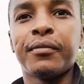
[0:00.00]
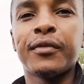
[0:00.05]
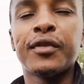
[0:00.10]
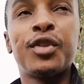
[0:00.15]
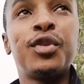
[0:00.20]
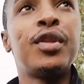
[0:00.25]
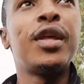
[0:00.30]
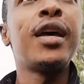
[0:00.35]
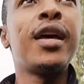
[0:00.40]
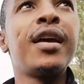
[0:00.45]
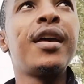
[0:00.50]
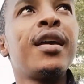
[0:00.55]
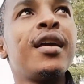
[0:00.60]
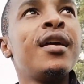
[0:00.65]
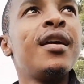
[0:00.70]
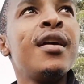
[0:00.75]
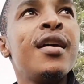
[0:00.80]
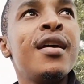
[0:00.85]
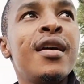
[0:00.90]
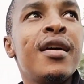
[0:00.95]
the,
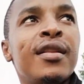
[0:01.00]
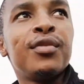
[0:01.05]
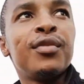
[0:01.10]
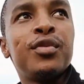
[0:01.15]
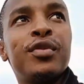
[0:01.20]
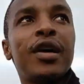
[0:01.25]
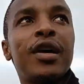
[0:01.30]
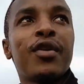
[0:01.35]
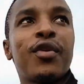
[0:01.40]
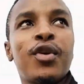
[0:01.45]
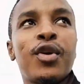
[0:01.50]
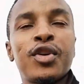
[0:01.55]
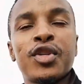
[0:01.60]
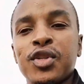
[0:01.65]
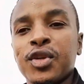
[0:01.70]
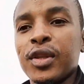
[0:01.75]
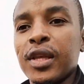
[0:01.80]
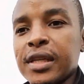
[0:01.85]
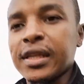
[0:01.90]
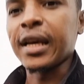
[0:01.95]
to the rock so
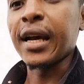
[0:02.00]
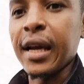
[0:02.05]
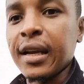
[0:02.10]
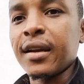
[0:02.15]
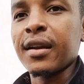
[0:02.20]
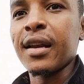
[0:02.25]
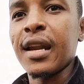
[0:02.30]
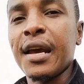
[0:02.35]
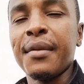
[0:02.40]
that I can climb.